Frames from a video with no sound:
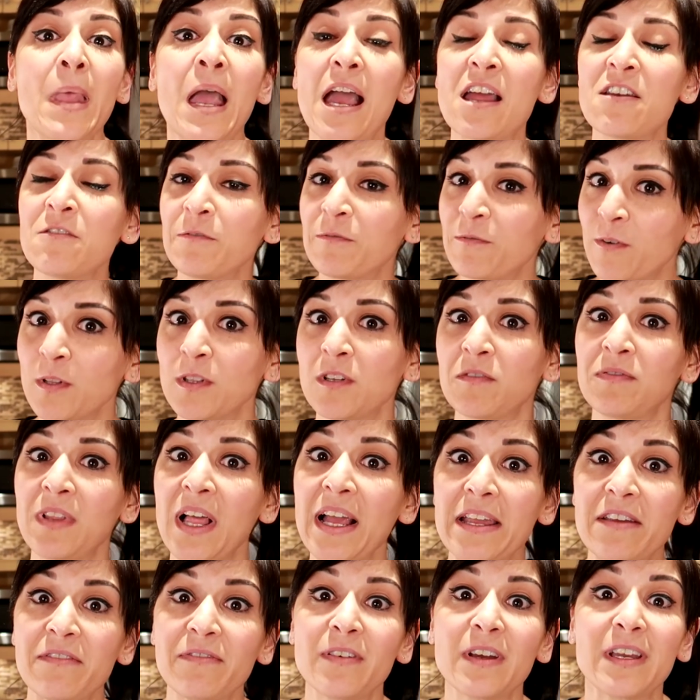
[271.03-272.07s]
and full of
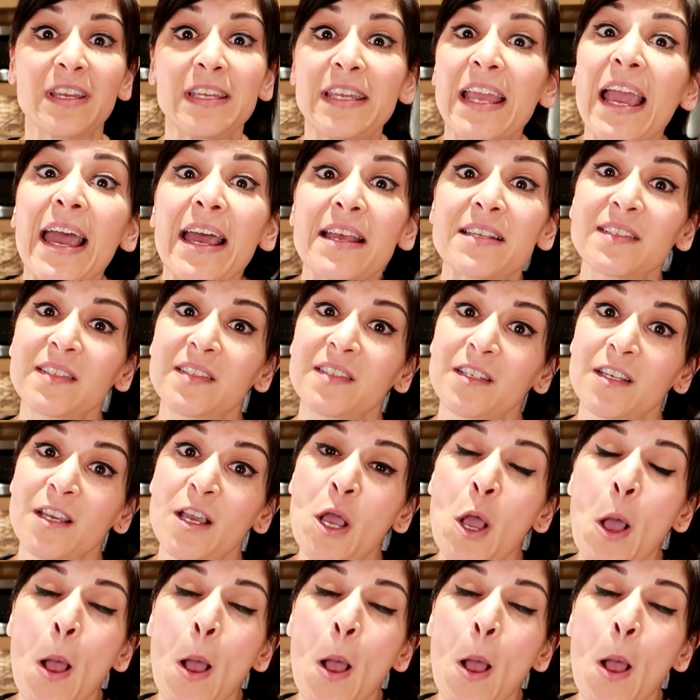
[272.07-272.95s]
life? Yes,